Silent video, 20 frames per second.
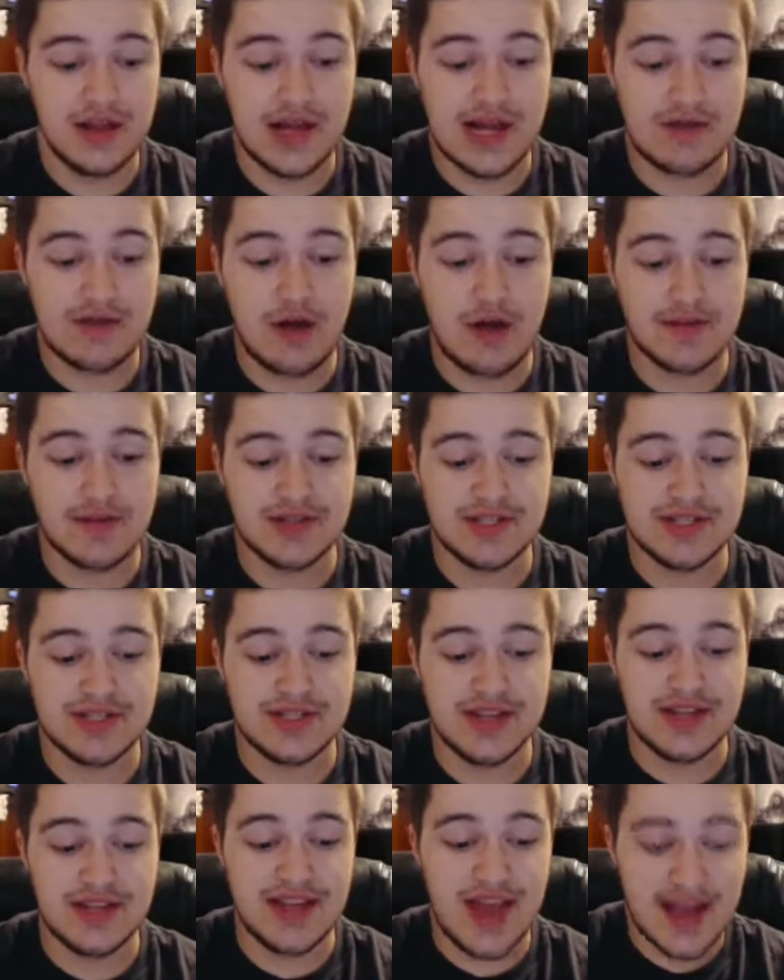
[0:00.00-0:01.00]
And Robinson
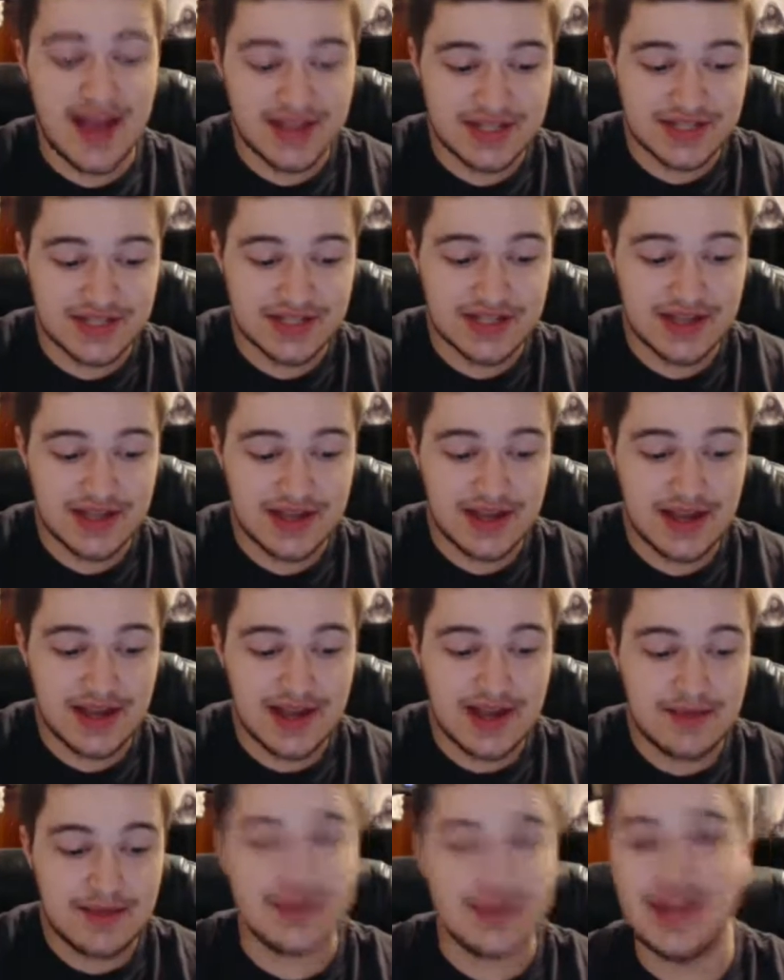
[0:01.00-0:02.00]
said yes,
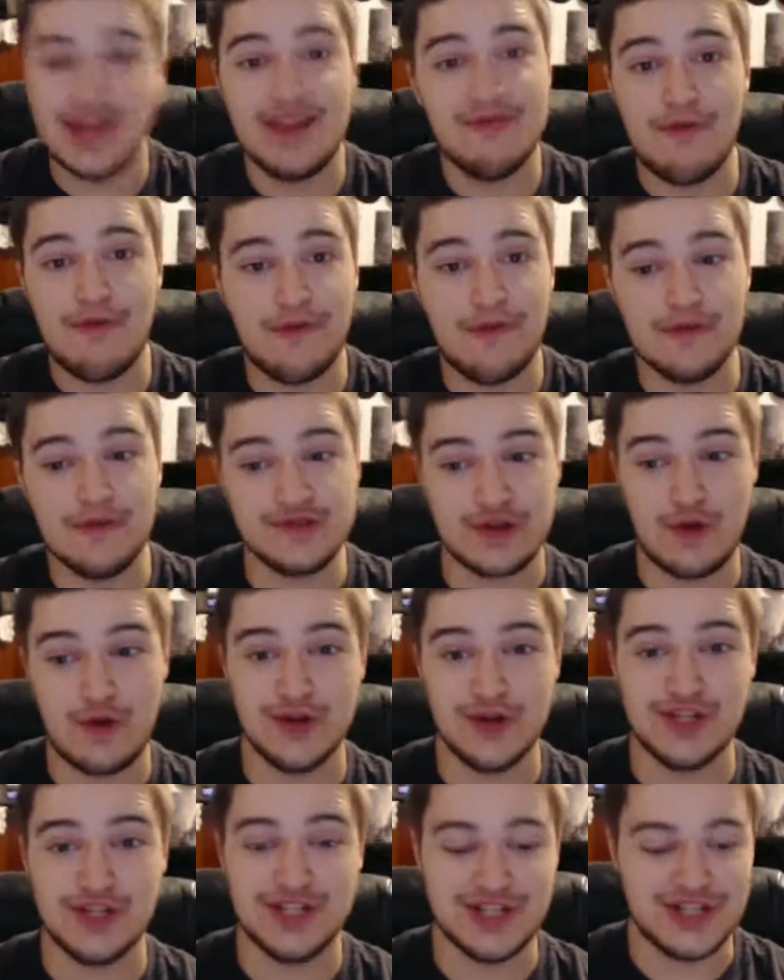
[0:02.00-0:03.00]
but then he reversed
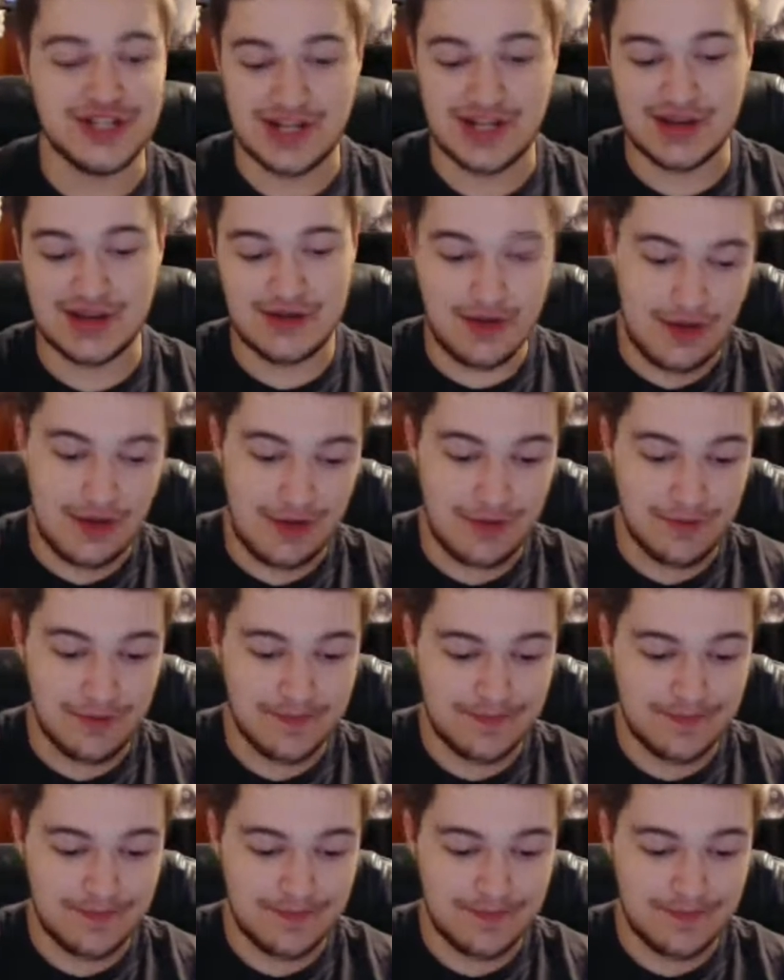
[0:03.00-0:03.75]
course and he said no.